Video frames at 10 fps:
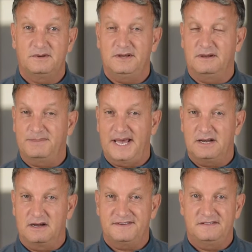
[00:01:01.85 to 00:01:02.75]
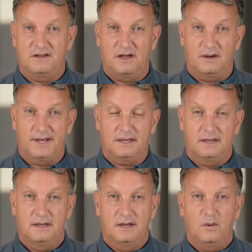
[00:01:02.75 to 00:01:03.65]
You can pay it off as you're going.
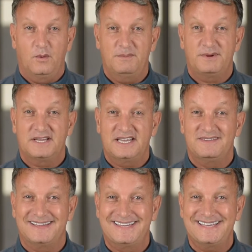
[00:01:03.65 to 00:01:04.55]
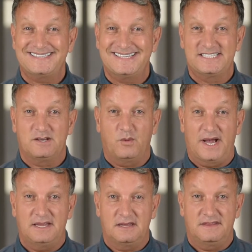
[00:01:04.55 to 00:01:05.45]
We believe that this is the
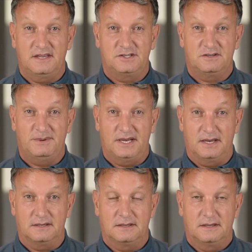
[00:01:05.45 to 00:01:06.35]
way that things should be done.